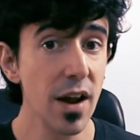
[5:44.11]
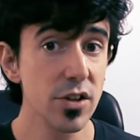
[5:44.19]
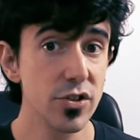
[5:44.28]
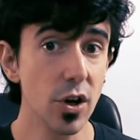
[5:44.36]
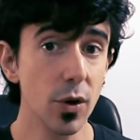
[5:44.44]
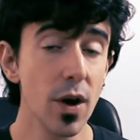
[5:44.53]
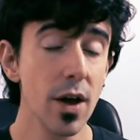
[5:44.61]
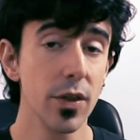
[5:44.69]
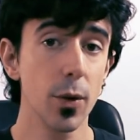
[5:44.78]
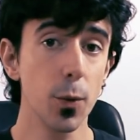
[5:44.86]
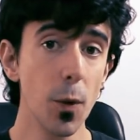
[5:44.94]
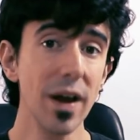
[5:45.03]
So
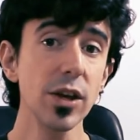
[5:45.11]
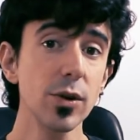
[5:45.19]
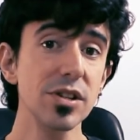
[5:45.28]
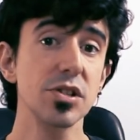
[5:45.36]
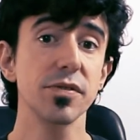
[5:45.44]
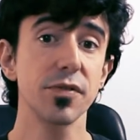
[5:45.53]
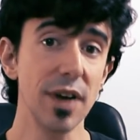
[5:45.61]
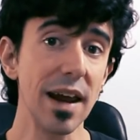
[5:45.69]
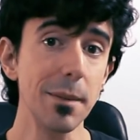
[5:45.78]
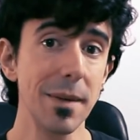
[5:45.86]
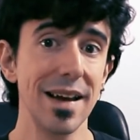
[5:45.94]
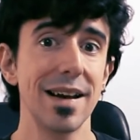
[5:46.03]
the way you need to
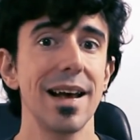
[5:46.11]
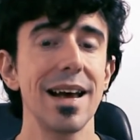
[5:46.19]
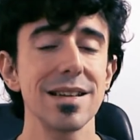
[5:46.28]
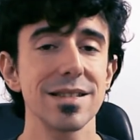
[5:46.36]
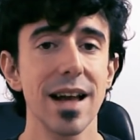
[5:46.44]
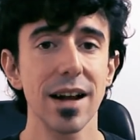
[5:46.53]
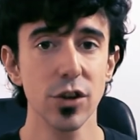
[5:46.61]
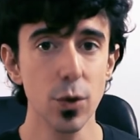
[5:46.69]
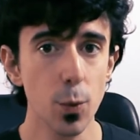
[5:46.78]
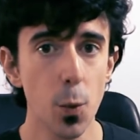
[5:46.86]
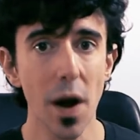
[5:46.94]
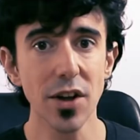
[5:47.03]
frame it is that you
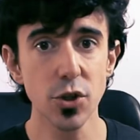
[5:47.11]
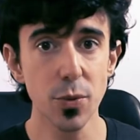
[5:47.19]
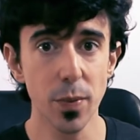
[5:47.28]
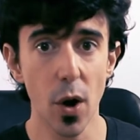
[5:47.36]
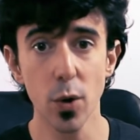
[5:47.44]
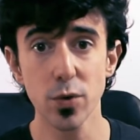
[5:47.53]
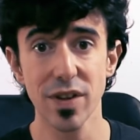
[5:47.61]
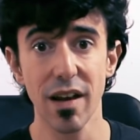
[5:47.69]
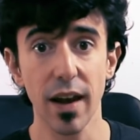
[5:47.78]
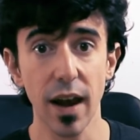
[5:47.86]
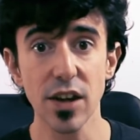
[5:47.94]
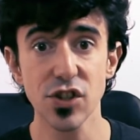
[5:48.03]
want to post
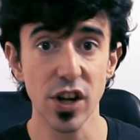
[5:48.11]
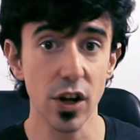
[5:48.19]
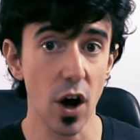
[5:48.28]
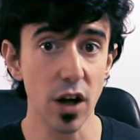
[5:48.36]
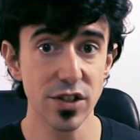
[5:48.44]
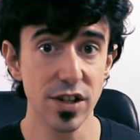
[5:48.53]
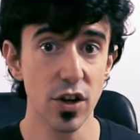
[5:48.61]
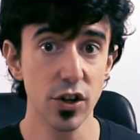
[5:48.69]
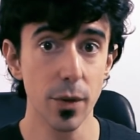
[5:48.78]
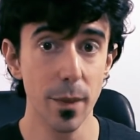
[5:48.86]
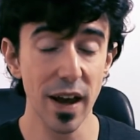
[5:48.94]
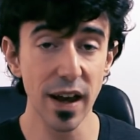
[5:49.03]
engaging content on
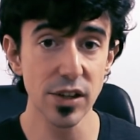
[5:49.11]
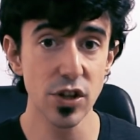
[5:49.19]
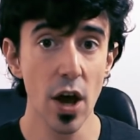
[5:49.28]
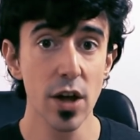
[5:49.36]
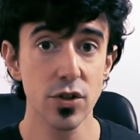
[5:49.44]
your page